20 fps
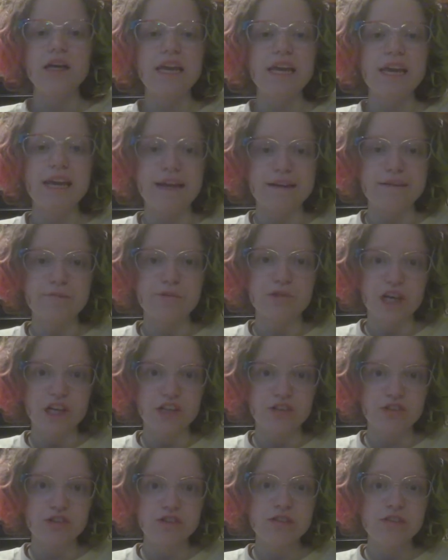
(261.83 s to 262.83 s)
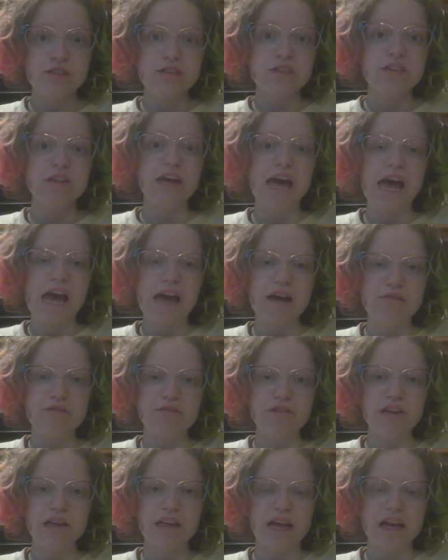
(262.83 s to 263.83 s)
He had objections to
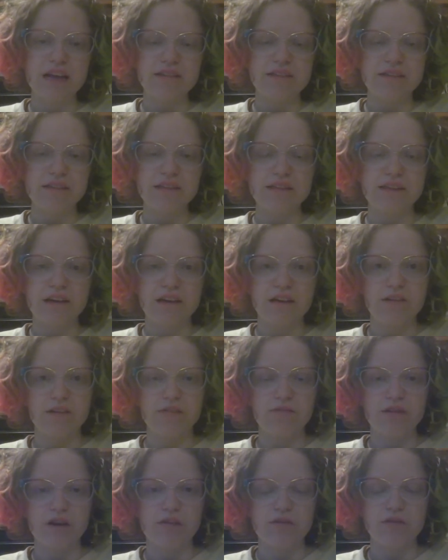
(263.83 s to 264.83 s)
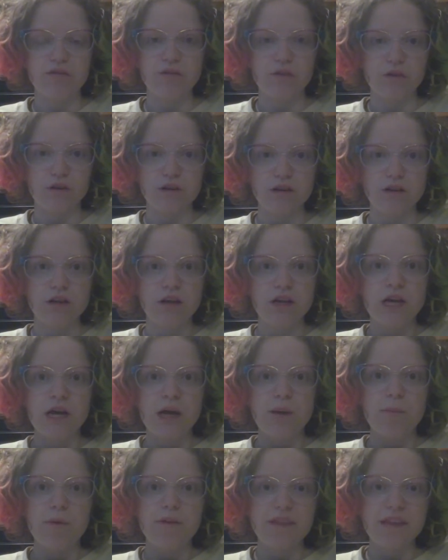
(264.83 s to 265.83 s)
every last detail on the 504,
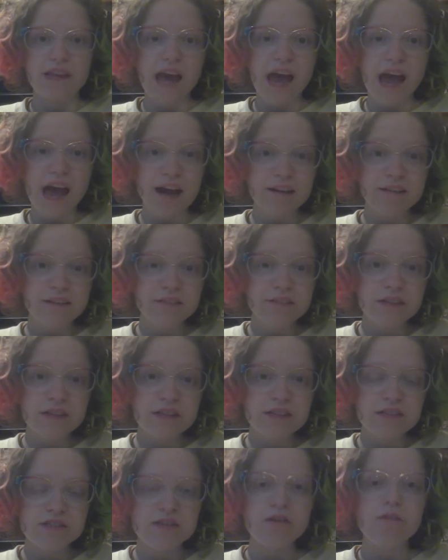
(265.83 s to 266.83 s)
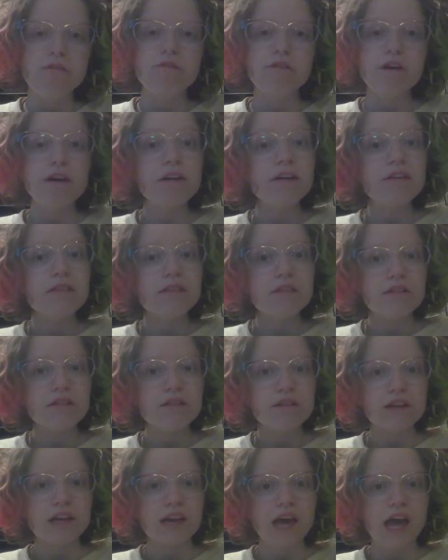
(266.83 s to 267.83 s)
but the activists very
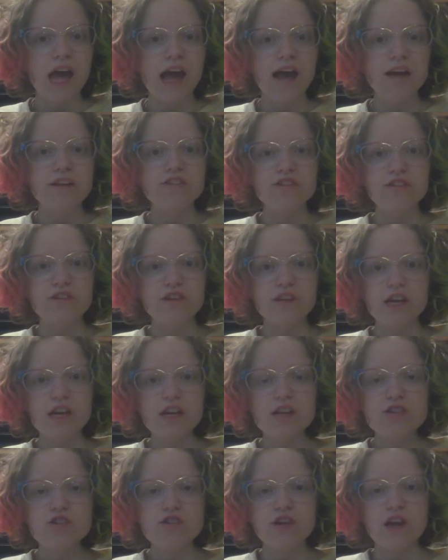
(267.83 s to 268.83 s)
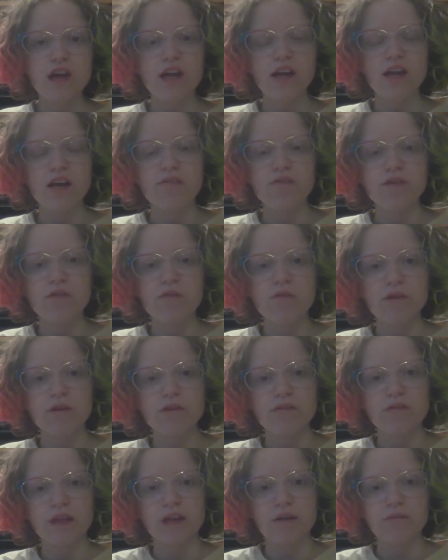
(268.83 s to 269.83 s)
thoroughly answered each and every one
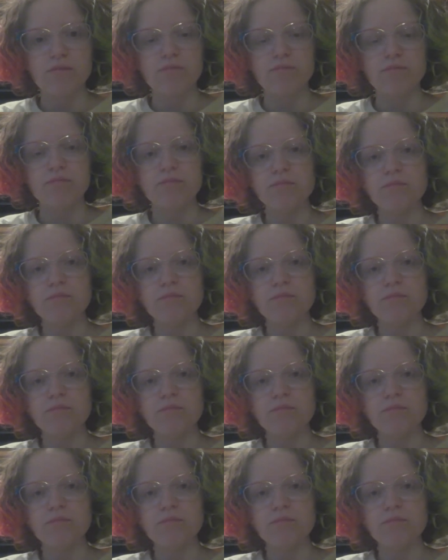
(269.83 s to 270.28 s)
of them.